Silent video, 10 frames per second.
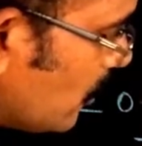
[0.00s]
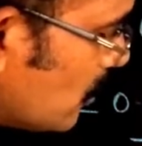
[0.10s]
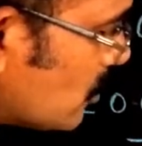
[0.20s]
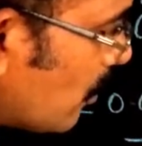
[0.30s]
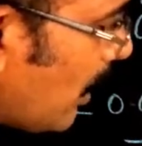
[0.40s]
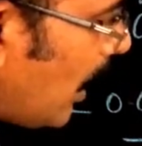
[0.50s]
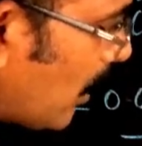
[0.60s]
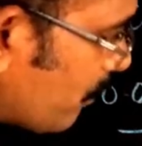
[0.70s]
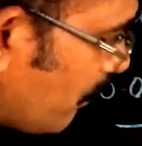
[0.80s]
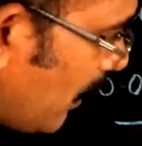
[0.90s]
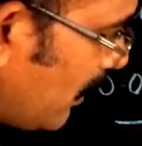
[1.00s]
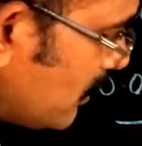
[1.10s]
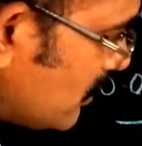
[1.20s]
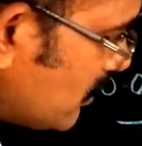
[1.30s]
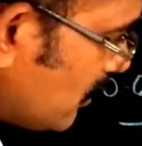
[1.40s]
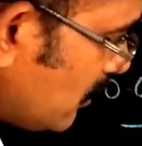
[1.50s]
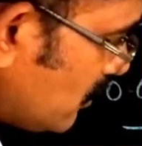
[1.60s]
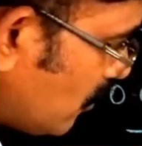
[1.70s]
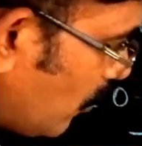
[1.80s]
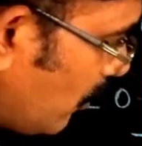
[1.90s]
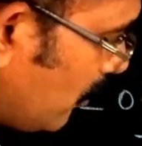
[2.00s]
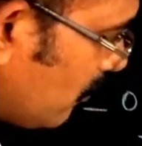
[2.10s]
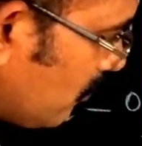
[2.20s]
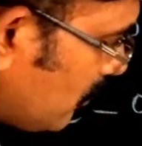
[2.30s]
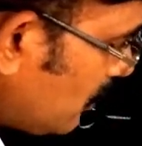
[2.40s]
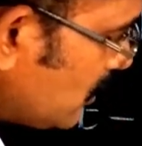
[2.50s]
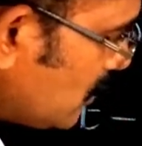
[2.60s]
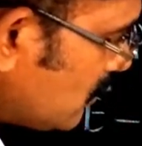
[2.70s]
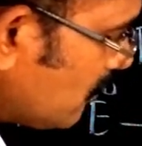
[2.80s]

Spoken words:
So log point is equal to this.